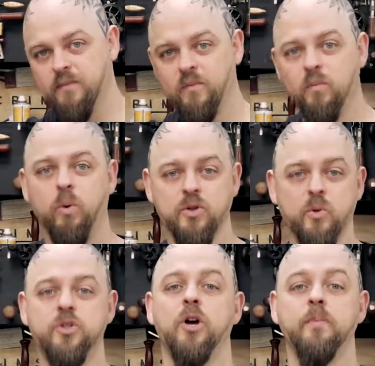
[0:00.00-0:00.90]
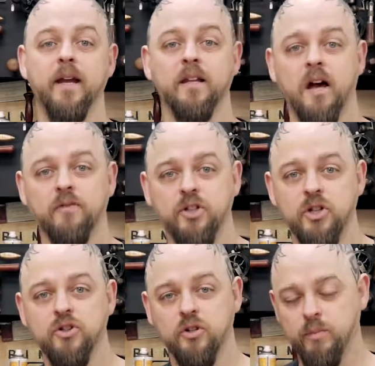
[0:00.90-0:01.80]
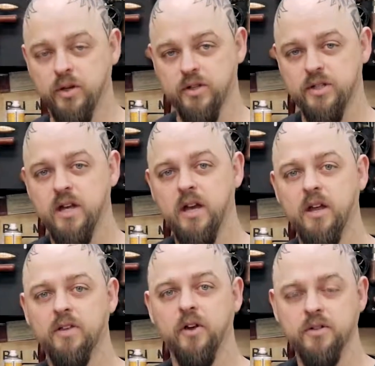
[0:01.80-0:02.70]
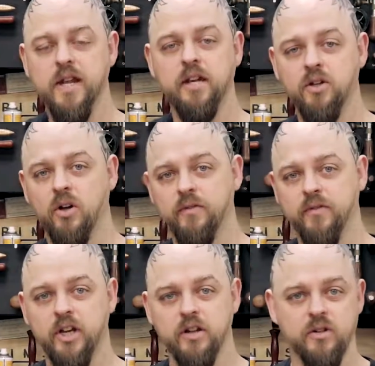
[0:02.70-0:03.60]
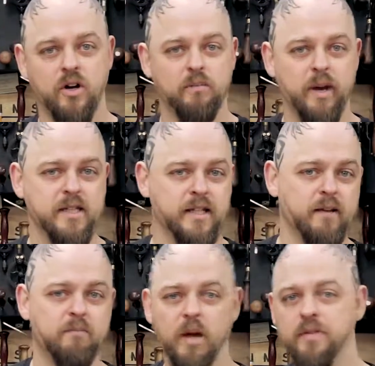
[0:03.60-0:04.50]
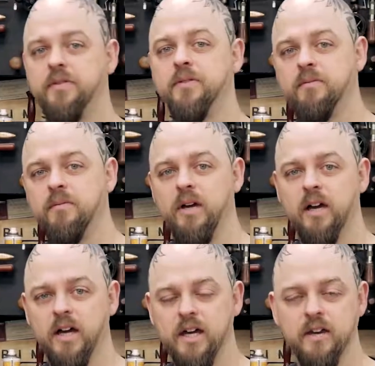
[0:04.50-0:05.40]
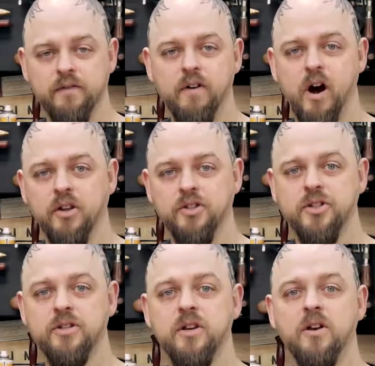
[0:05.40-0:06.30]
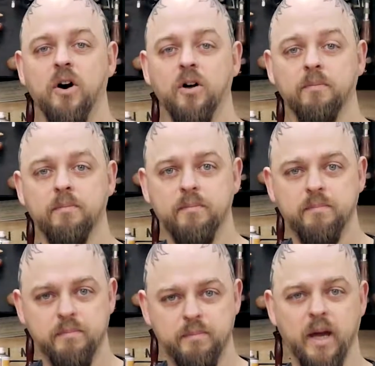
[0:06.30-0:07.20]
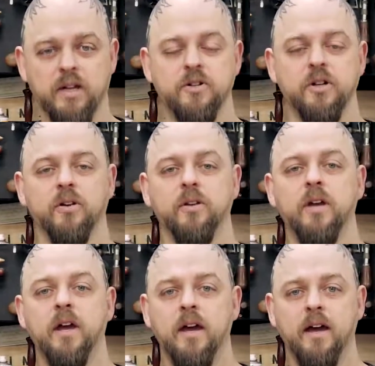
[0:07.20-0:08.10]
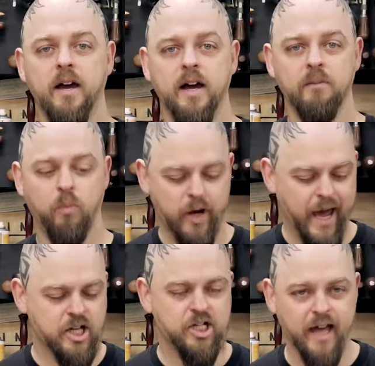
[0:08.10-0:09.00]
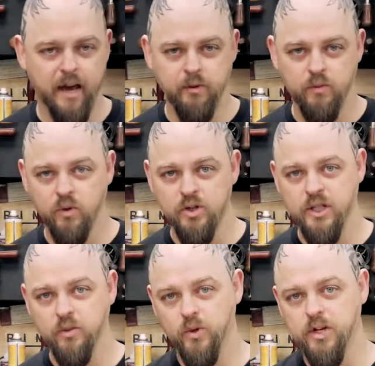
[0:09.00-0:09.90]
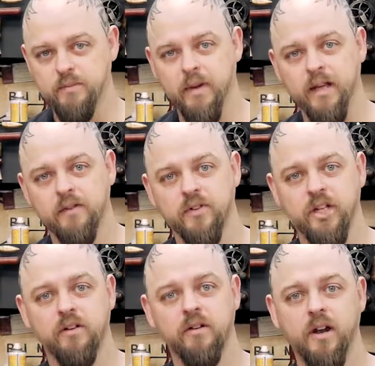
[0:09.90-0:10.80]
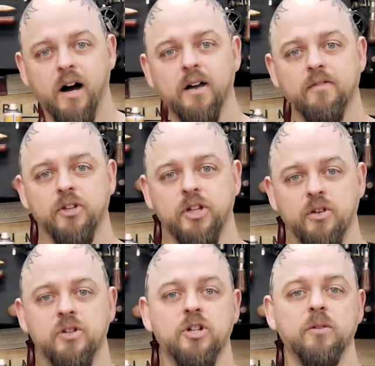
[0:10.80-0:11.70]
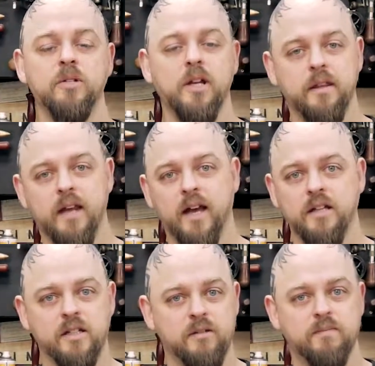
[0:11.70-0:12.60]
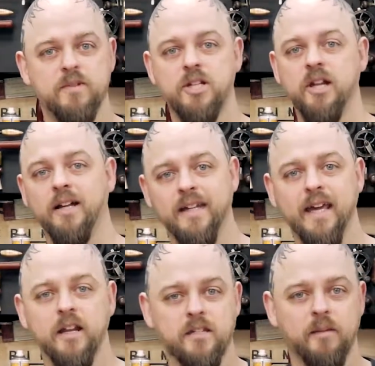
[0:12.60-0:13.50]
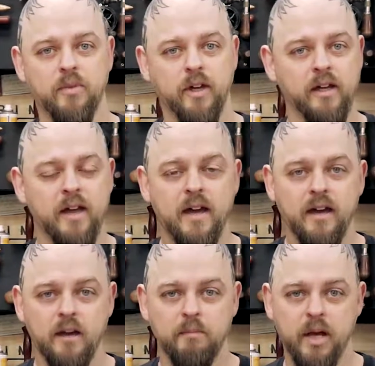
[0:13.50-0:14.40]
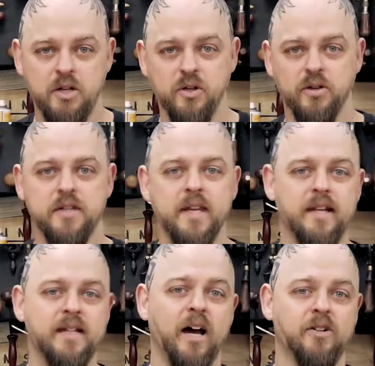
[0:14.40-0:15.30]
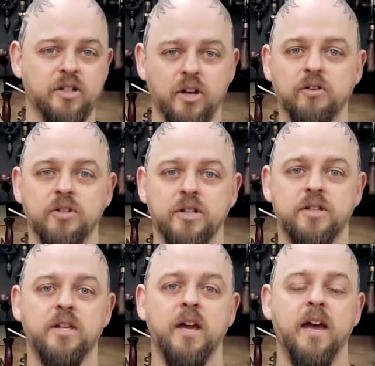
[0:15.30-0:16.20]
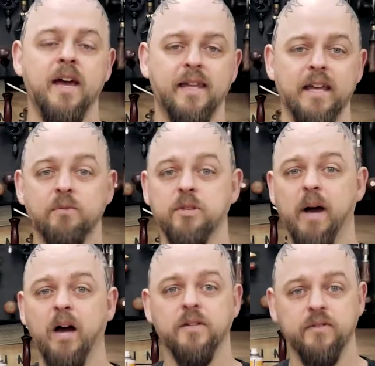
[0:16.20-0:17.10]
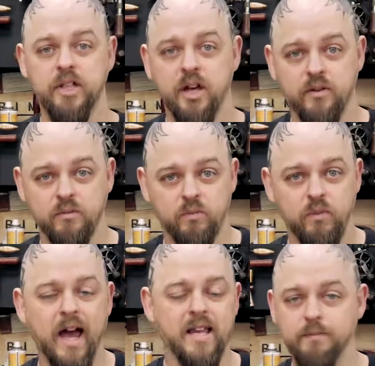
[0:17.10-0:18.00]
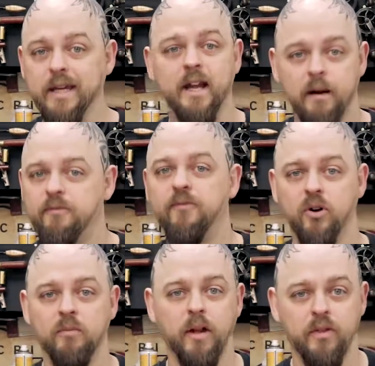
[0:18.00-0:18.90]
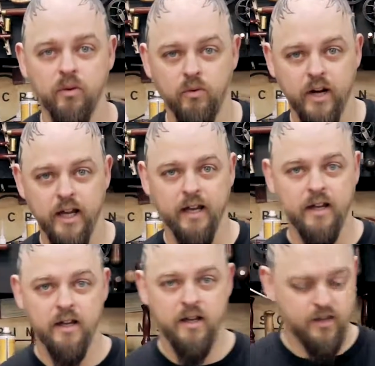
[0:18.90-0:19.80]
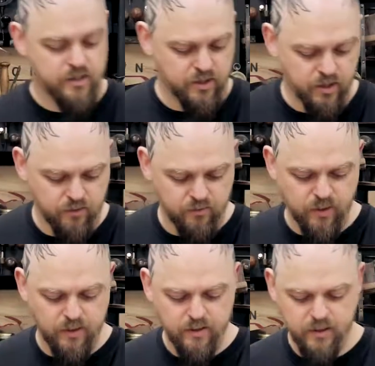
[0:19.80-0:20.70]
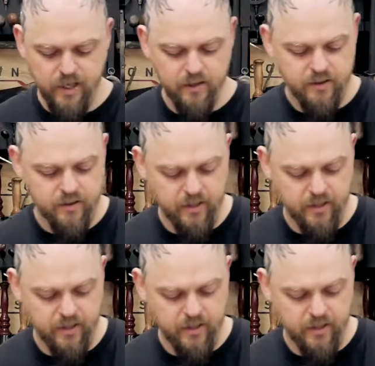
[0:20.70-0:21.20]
was also made live on YouTube, because those $10 videos are basically a month in advance on Patreon. What actually happened was, in order to make the video live on YouTube, Talitha had to slightly edit something, and Patreon sent out a notice, and that was about a video that has been up for a month already. So yeah,